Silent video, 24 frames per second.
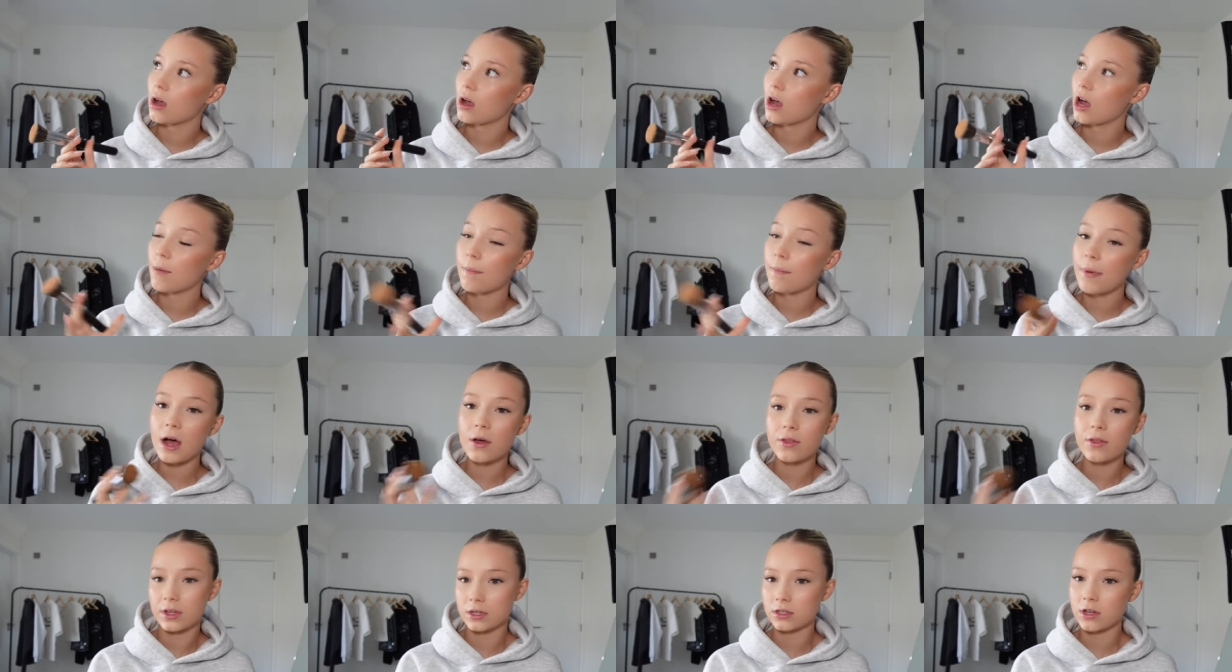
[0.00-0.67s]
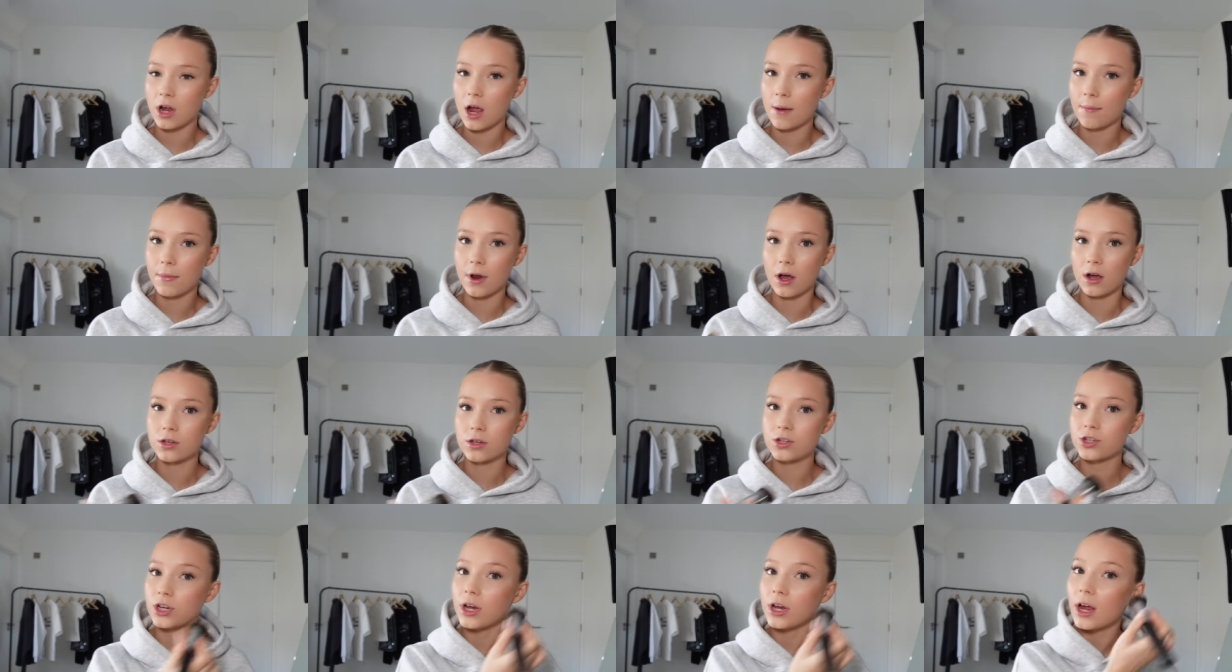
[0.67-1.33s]
about this time
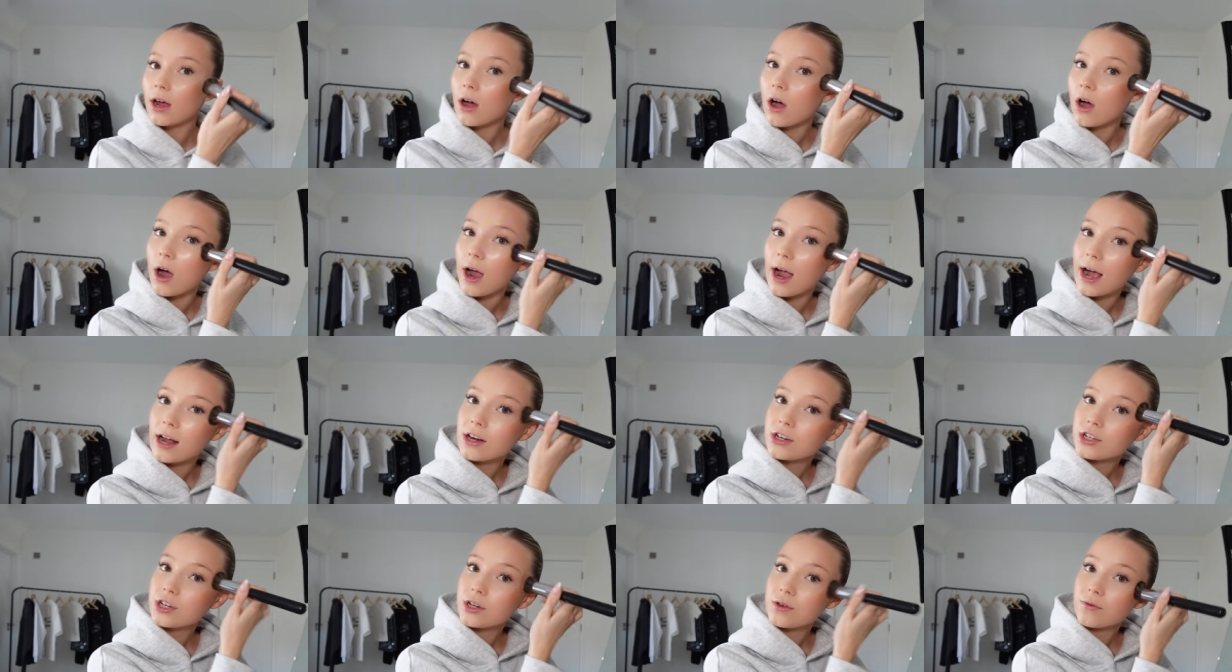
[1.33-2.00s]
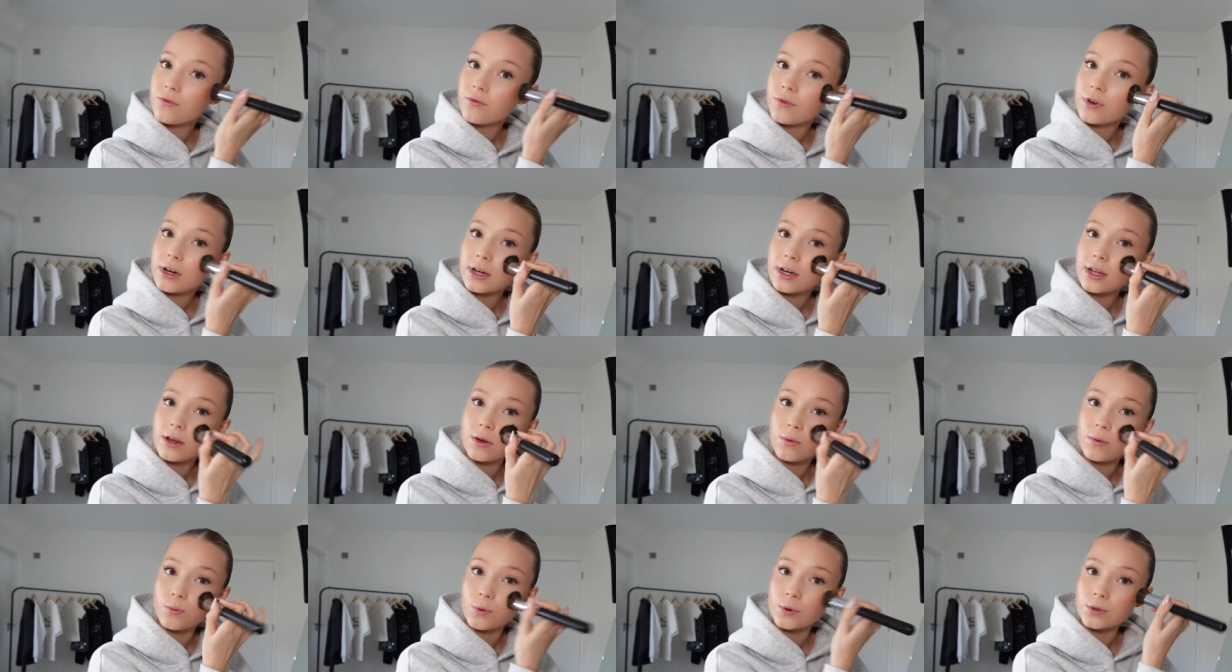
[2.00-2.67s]
last year, I actually
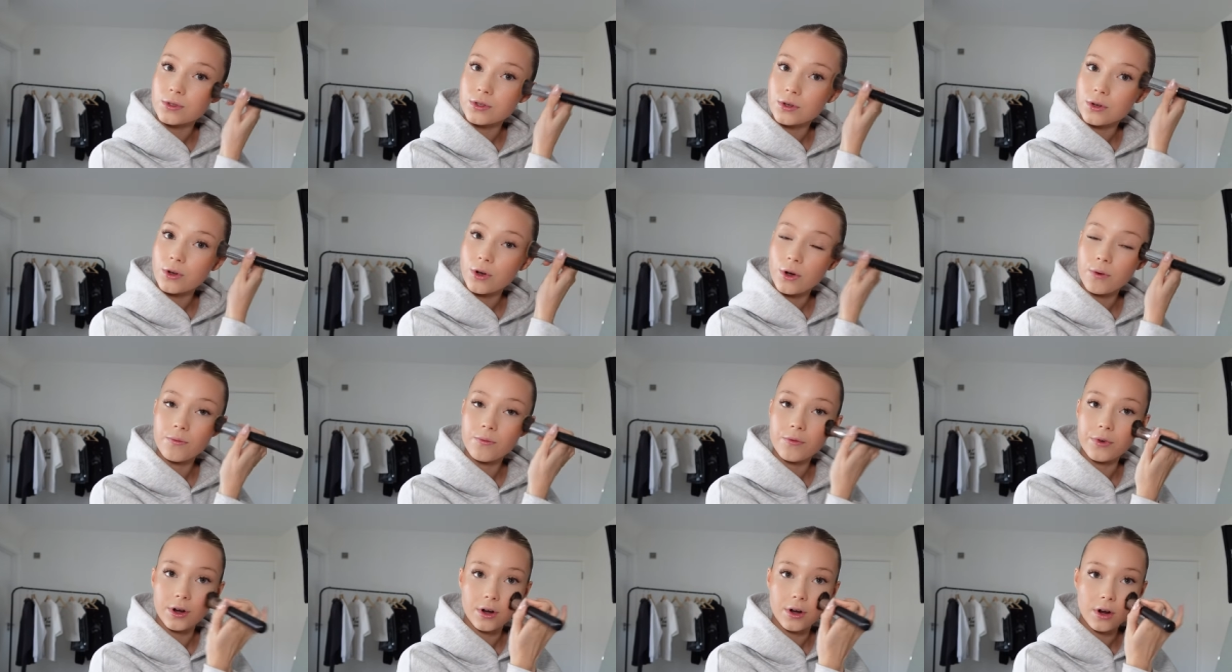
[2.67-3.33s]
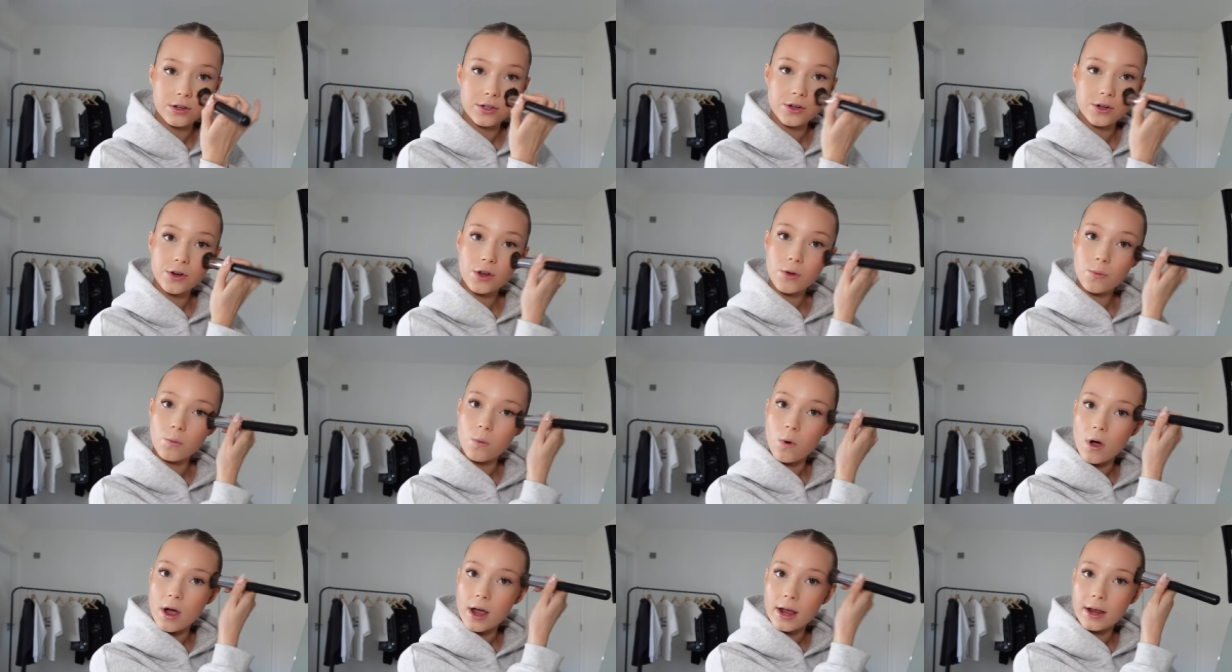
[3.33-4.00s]
really wasn't confident. I don't know
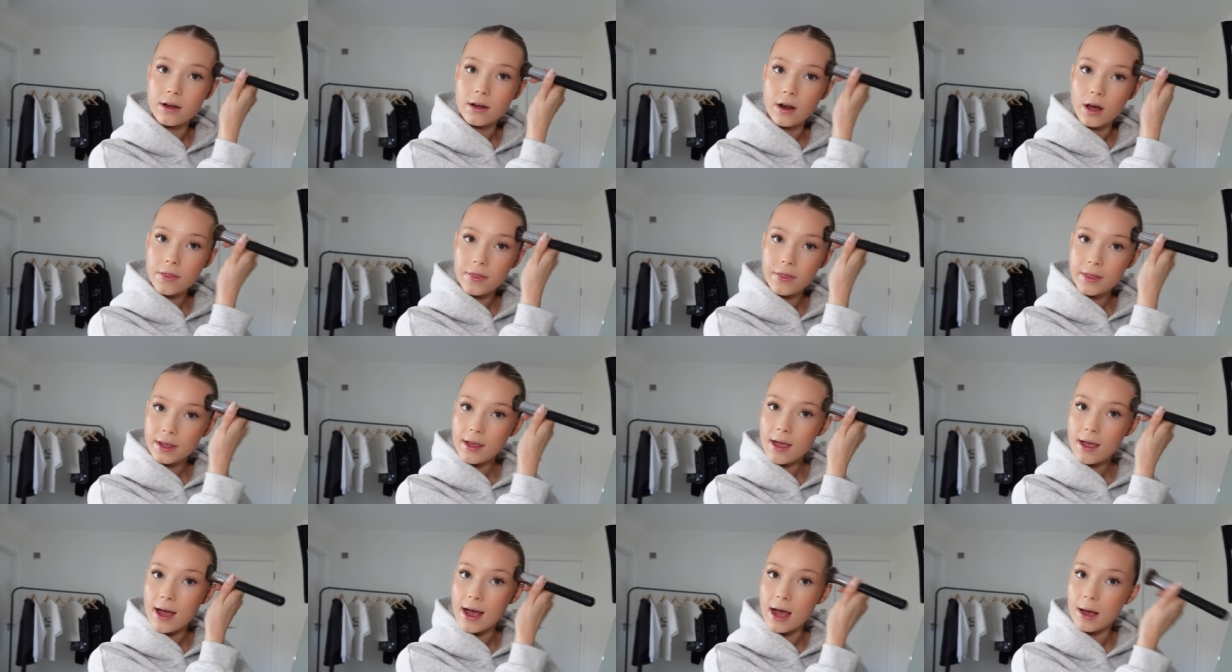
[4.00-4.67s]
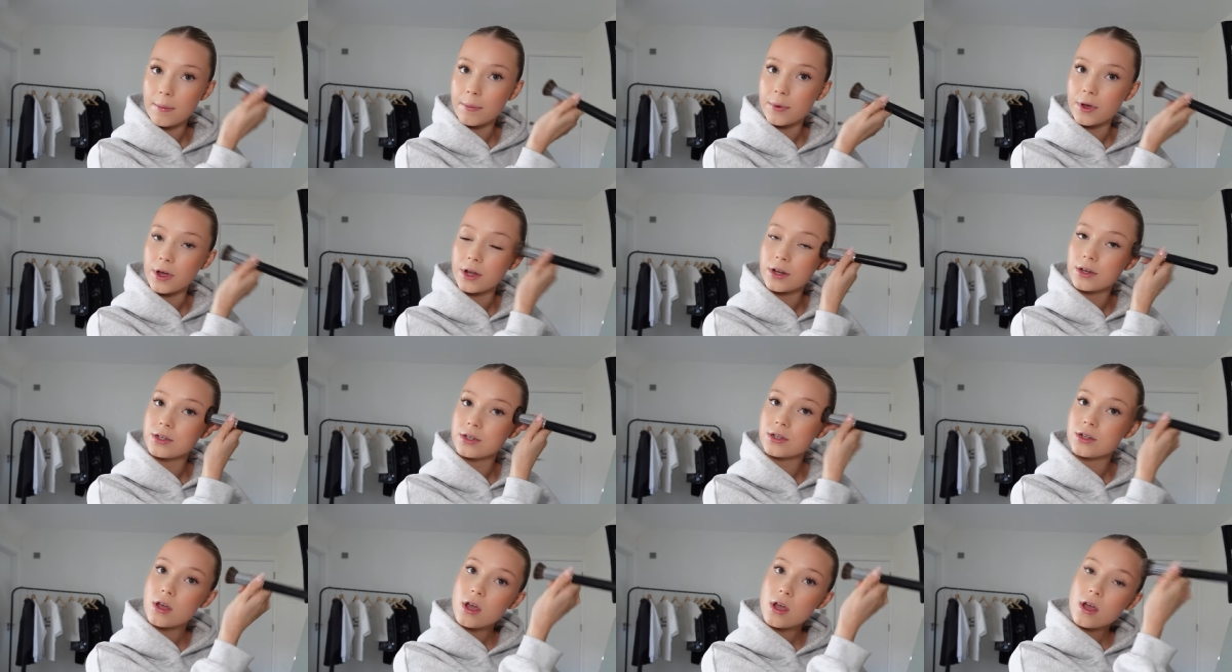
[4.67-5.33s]
why, nothing
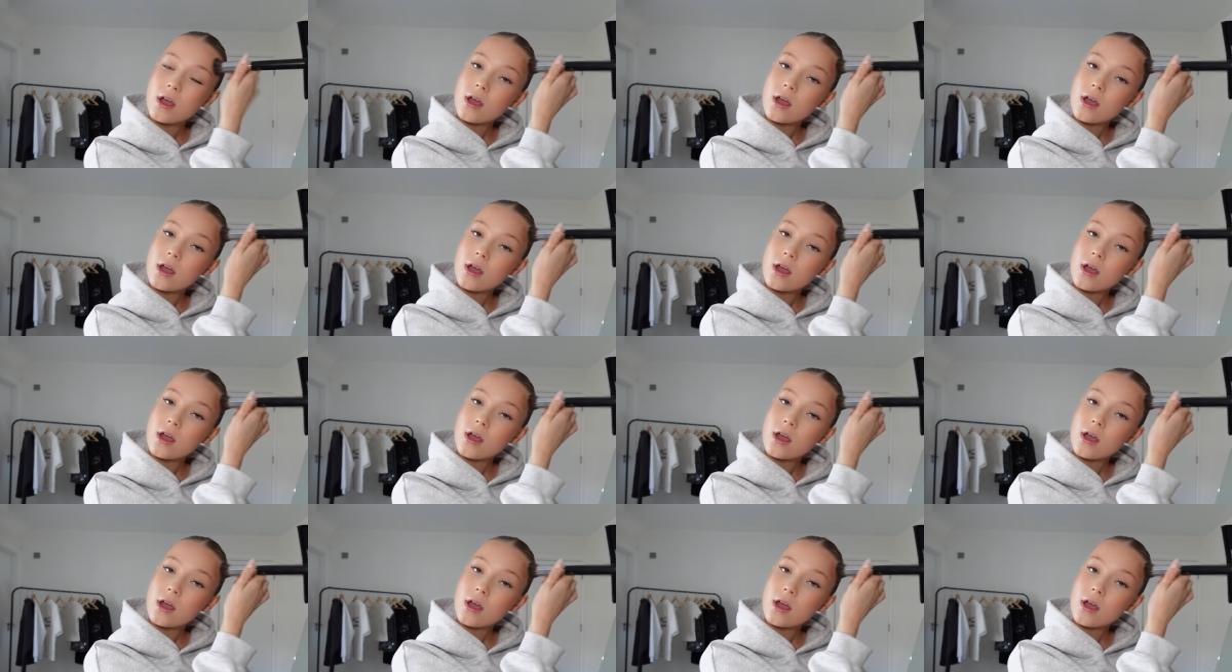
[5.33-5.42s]
happened.